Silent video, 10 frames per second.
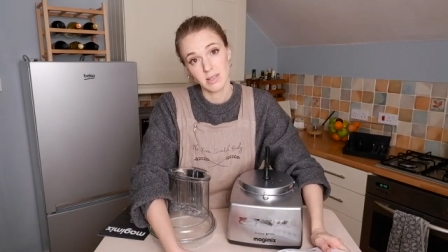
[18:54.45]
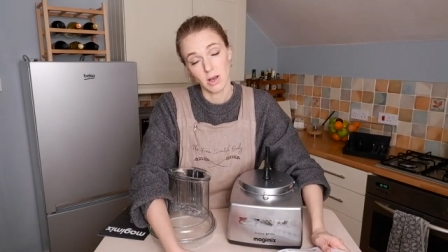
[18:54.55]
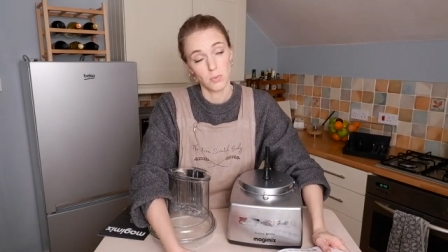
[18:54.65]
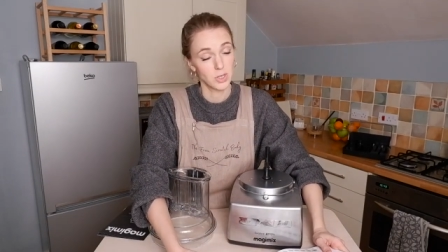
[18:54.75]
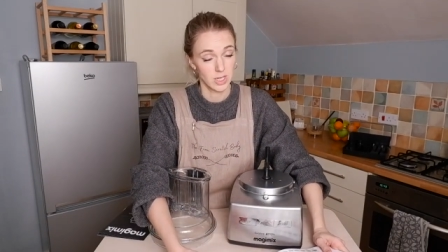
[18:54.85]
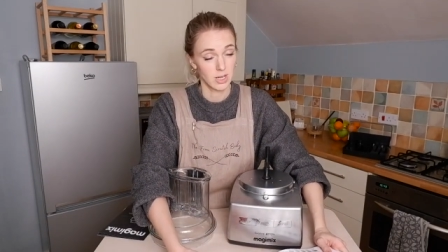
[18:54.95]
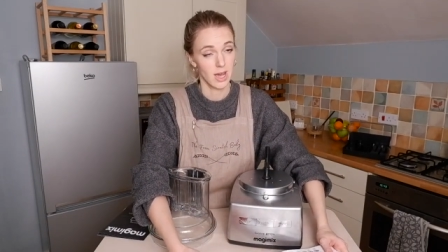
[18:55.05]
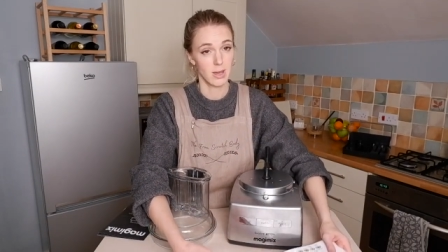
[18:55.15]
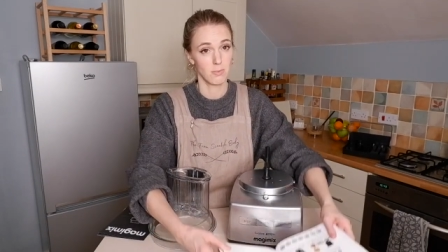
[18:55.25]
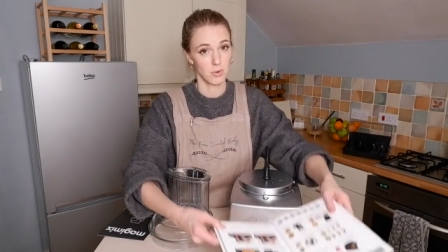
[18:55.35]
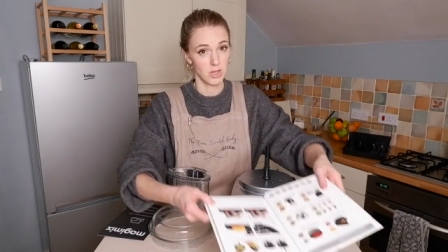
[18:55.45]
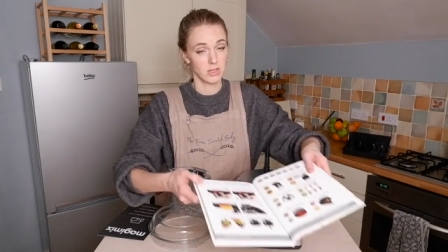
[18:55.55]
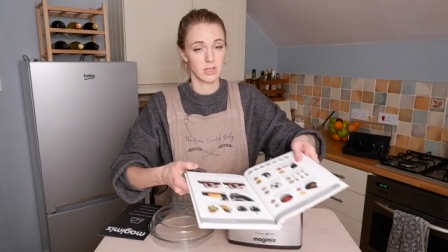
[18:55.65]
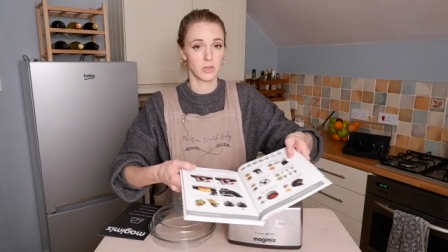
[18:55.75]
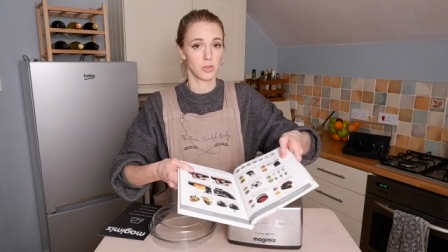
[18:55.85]
I wish it came with a
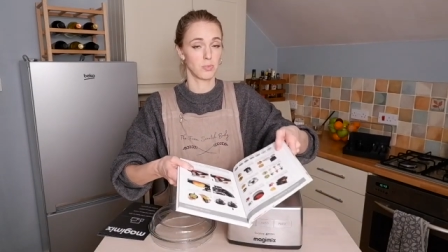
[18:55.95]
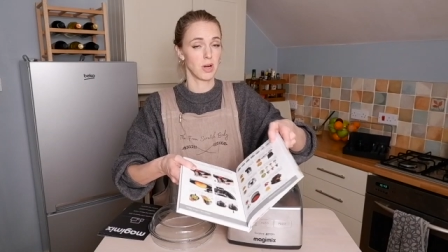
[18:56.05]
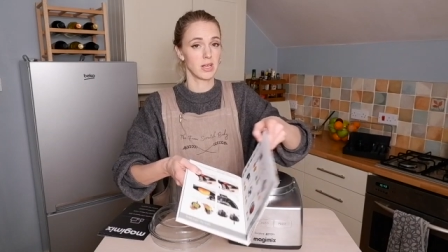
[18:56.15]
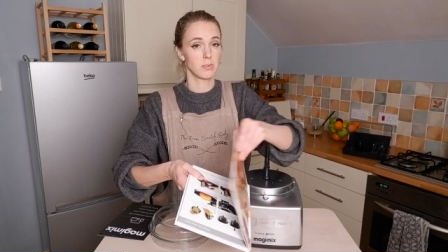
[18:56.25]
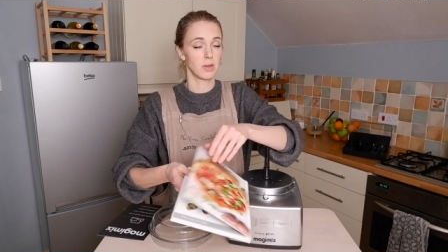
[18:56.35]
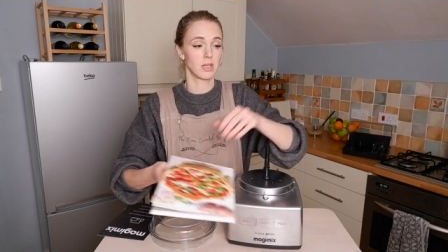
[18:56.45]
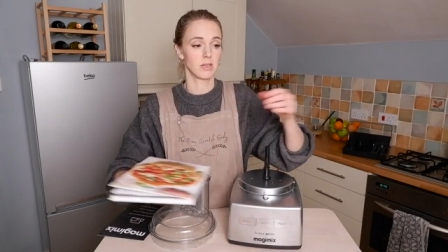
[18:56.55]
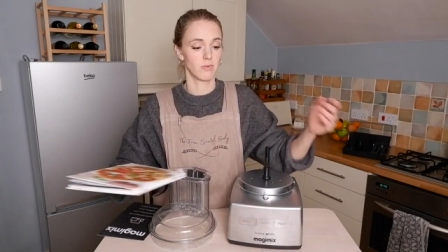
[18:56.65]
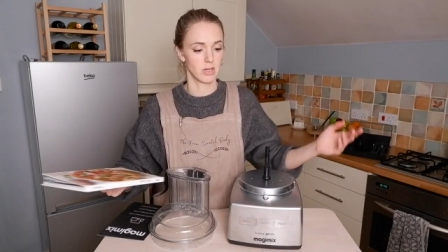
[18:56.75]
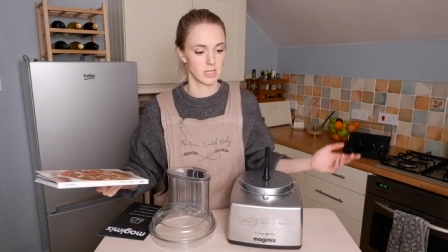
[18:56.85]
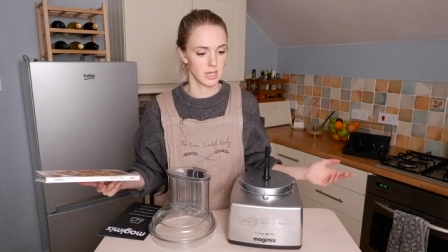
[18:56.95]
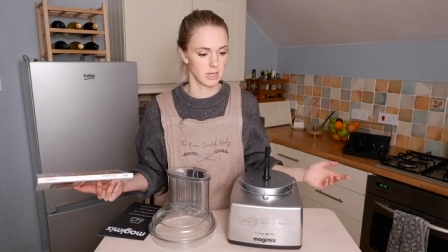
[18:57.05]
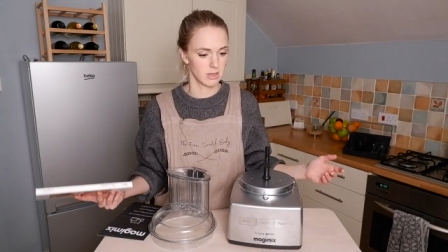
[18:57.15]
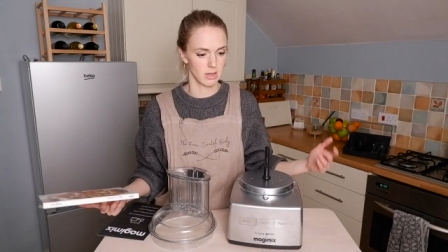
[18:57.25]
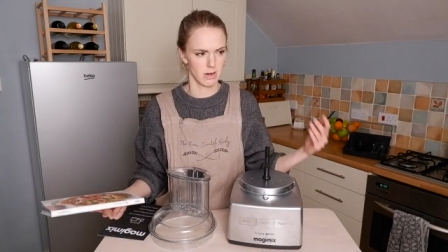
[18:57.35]
citrus press, because if it
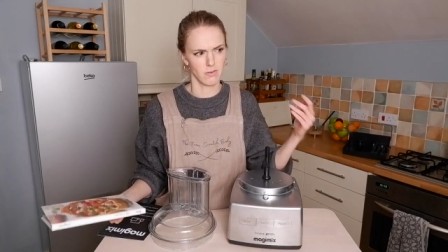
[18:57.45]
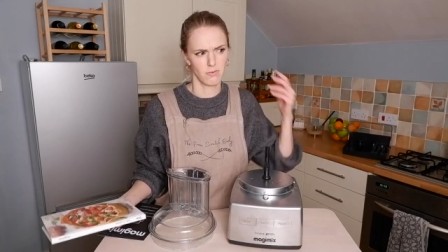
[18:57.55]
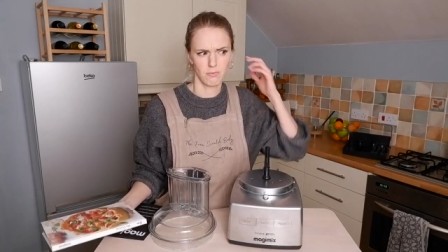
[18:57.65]
did, then I